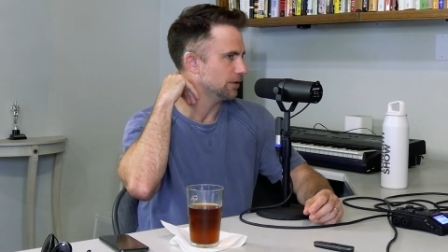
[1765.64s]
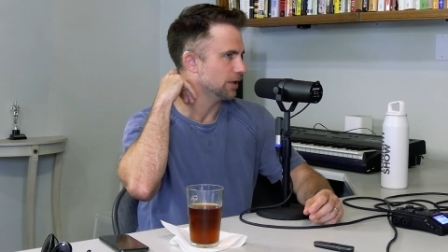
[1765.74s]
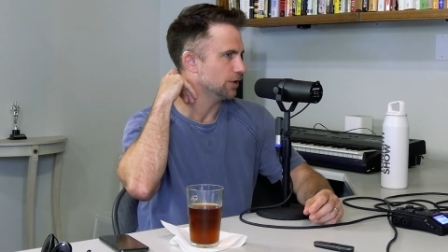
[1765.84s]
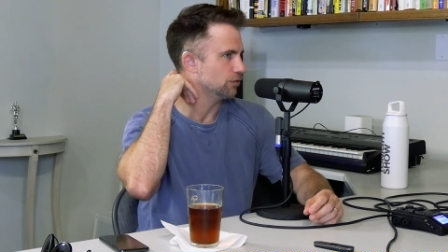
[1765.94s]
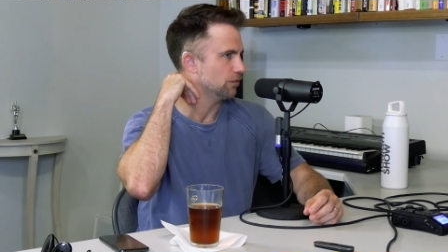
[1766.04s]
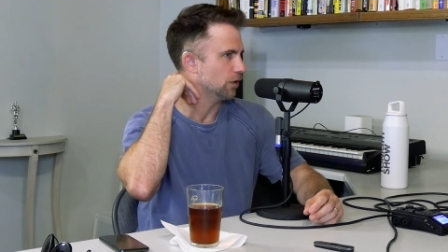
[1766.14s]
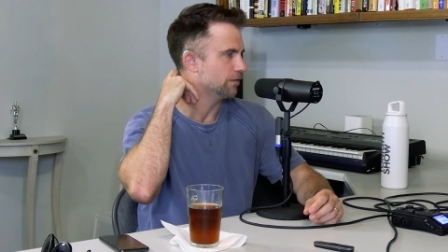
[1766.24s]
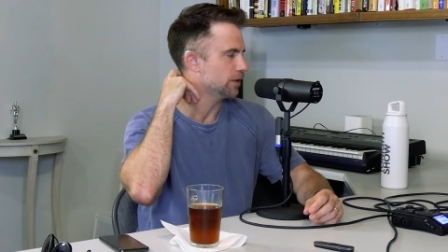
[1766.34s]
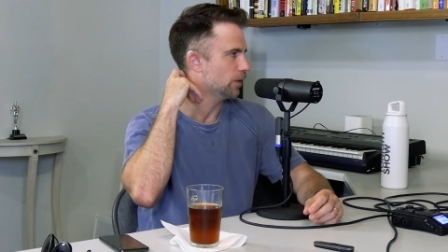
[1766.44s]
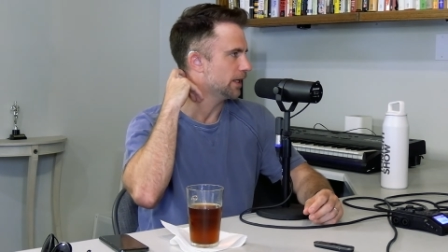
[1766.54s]
The new Roe
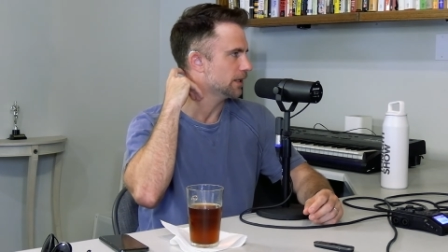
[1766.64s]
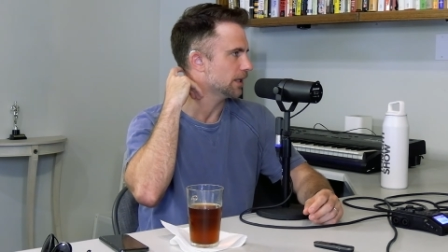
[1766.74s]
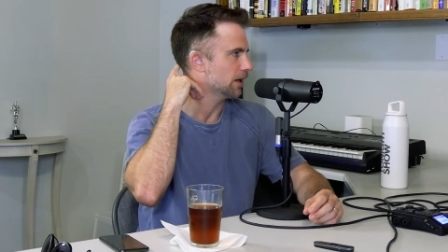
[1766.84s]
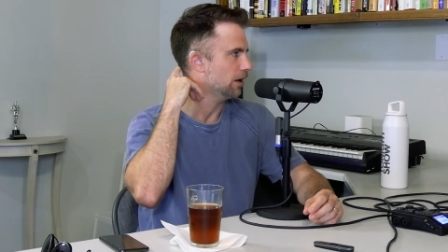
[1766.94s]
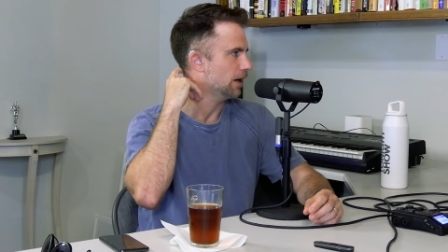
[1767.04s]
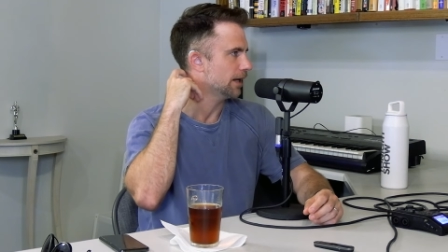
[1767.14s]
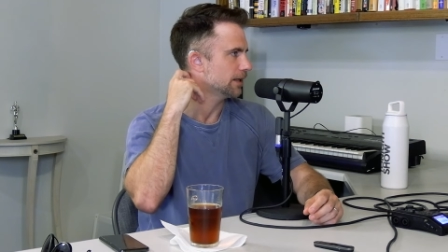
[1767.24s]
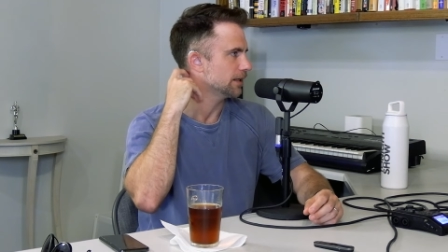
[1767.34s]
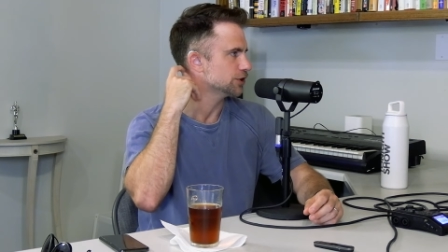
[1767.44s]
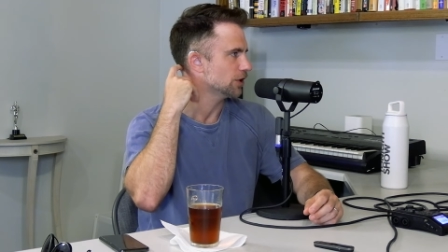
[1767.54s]
v. Wade thing. Oh, I
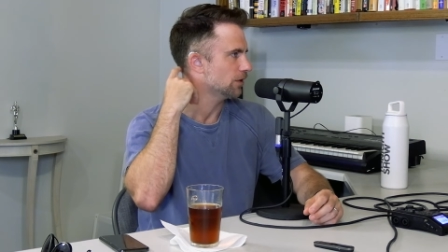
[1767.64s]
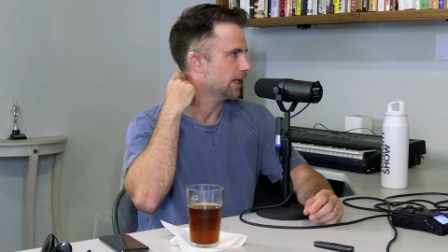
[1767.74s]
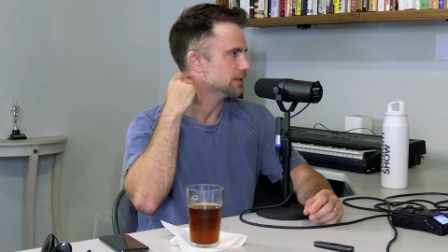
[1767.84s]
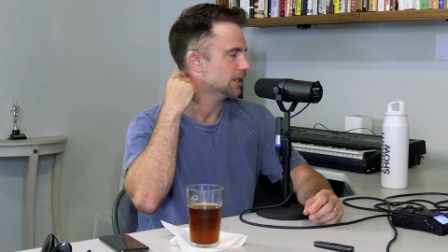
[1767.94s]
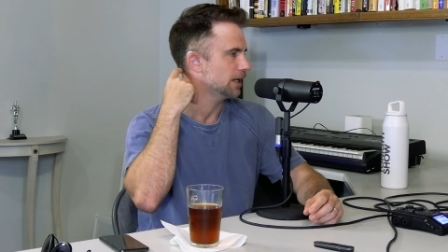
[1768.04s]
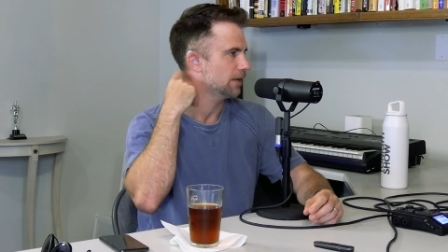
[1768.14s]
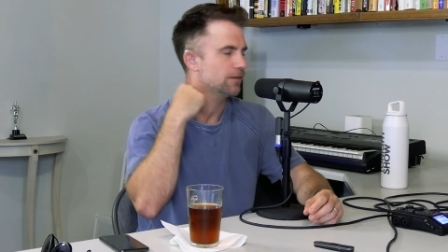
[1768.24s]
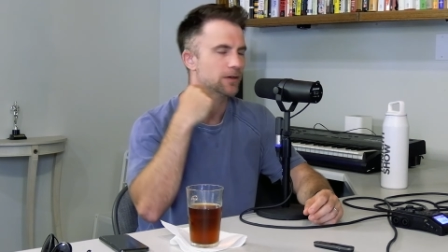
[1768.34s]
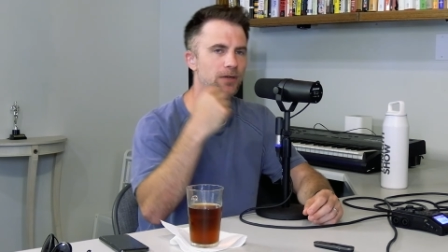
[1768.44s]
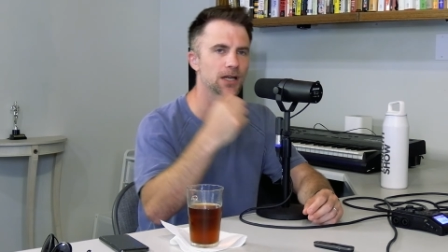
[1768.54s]
did a show last night. I
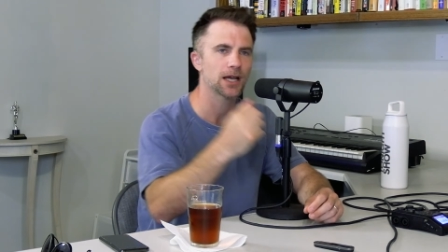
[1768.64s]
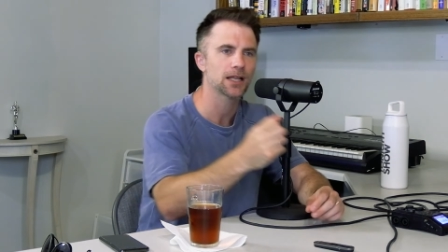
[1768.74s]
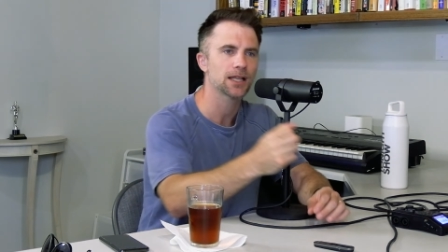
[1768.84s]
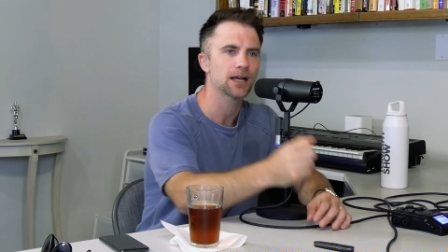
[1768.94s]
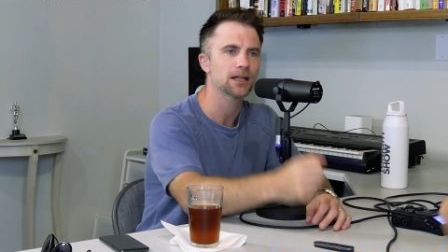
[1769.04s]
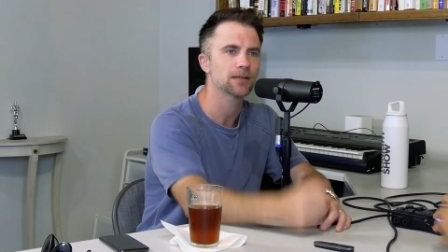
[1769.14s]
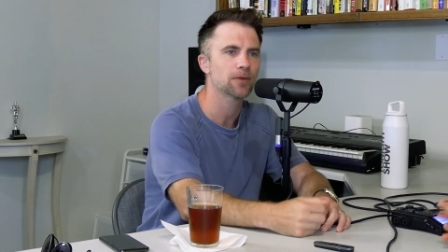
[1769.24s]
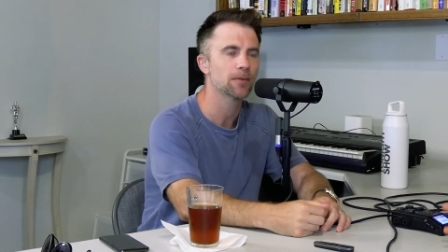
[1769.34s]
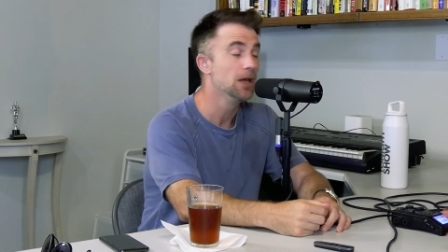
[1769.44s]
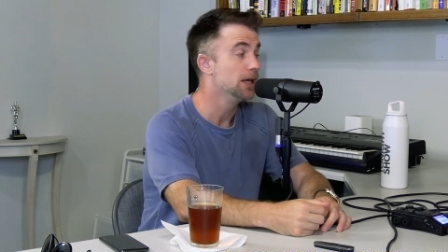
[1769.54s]
filmed it. I got that clip
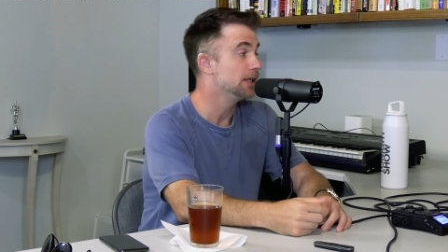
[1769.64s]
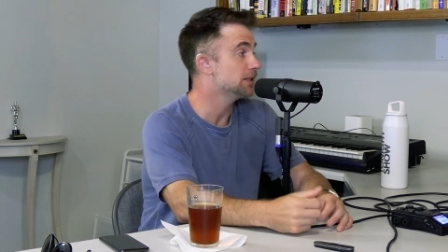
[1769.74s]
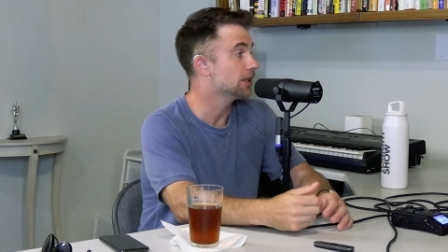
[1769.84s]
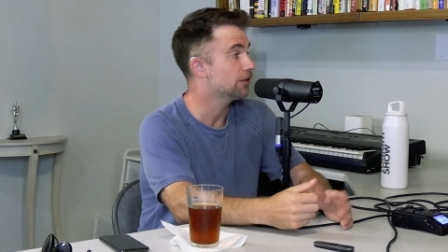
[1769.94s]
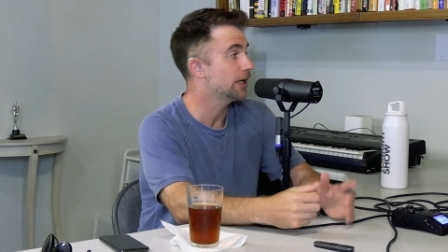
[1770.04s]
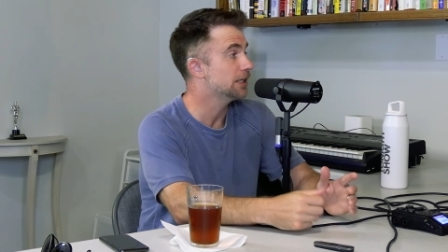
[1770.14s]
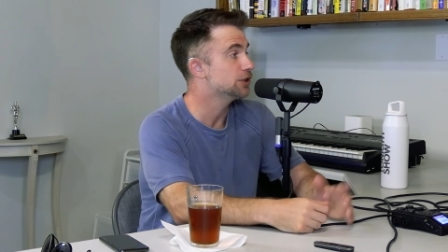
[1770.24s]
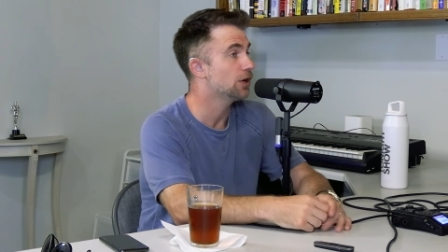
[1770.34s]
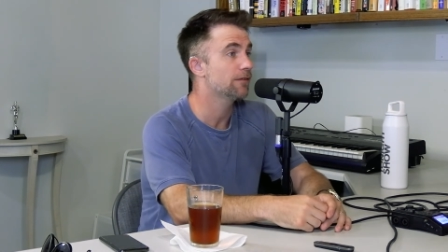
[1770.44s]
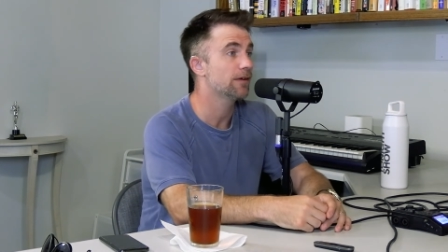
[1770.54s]
up. Is it the greatest
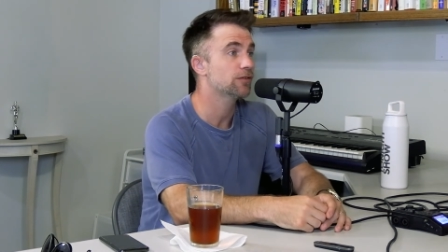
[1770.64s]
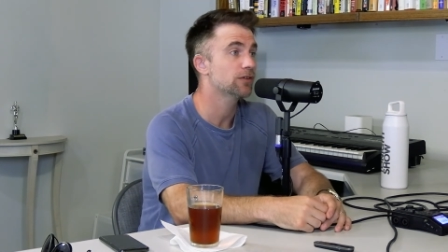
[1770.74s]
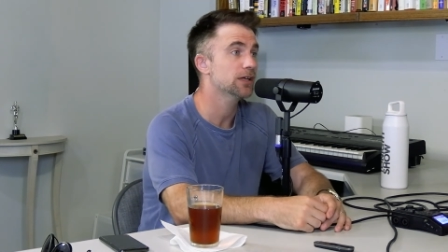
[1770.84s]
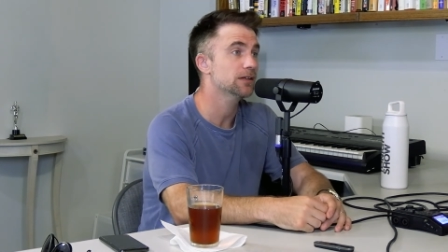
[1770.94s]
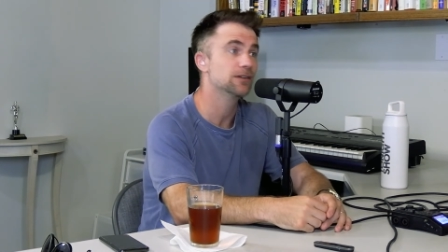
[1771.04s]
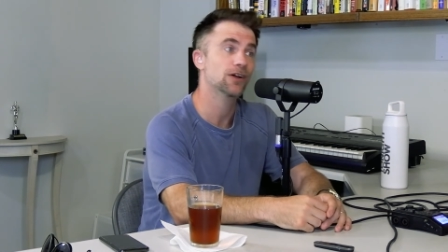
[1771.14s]
joke I've ever written?